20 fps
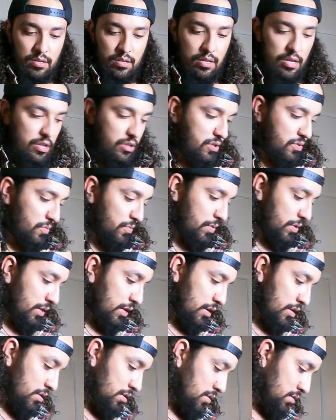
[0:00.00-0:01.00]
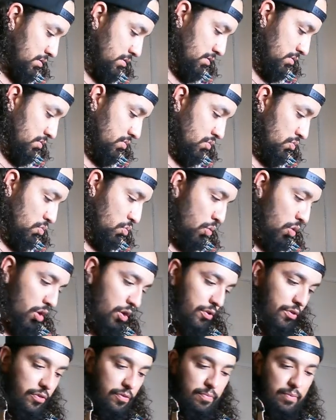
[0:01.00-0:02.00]
it's really
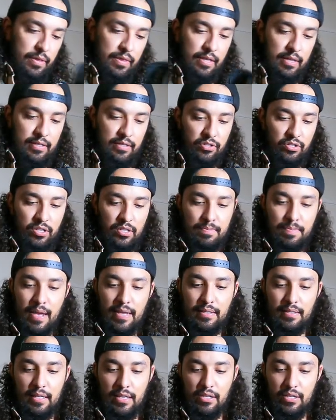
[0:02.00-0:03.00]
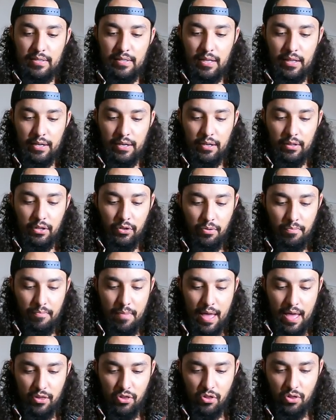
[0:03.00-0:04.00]
worth, but this is just basically just a, like a little
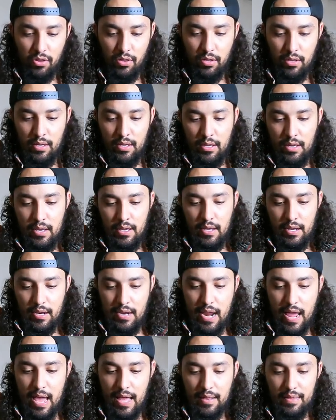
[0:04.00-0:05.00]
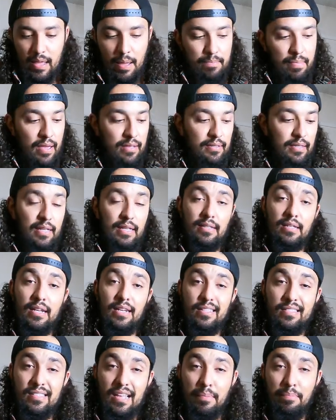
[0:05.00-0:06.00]
mesh net that basically is going
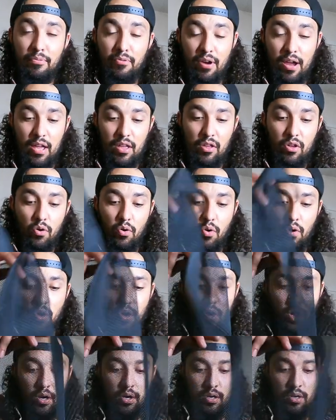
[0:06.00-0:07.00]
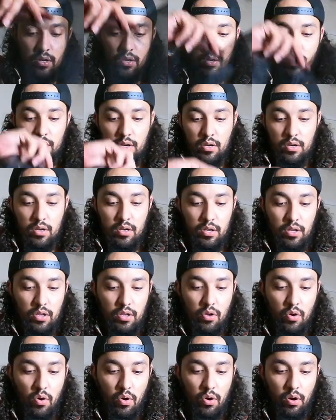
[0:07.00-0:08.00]
to separate your
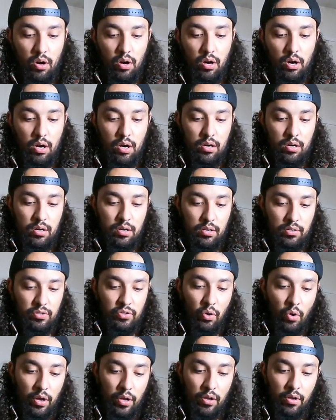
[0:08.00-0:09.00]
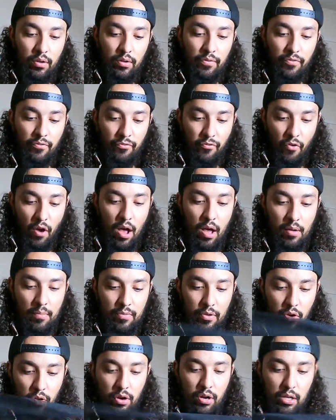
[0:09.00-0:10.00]
your soil from
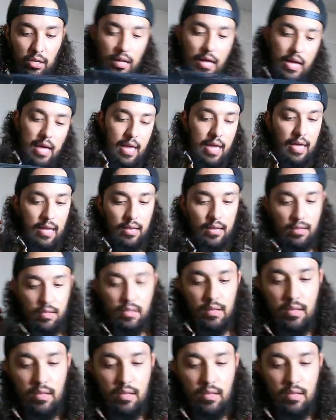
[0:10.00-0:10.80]
your clay